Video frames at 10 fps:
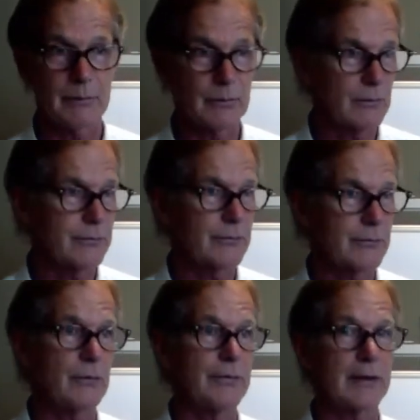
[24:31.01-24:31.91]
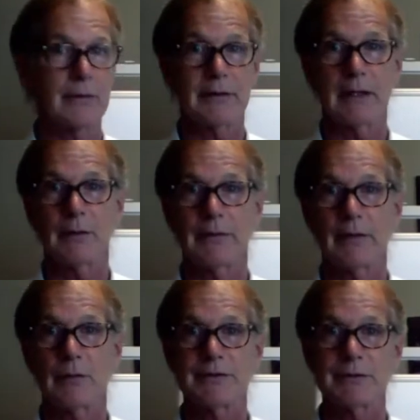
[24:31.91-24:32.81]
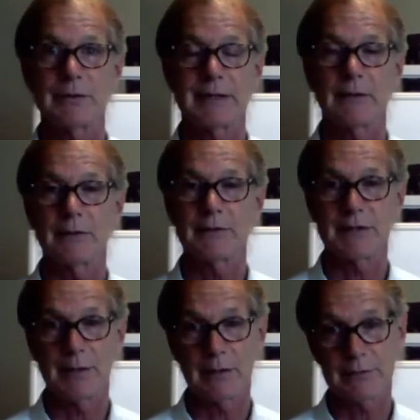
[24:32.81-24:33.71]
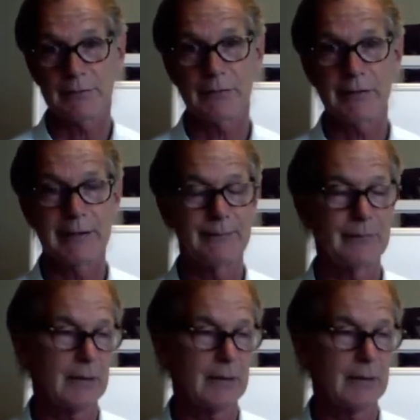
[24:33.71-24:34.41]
We'll go through the whole thing with anyone that wants to attend those seminars for free.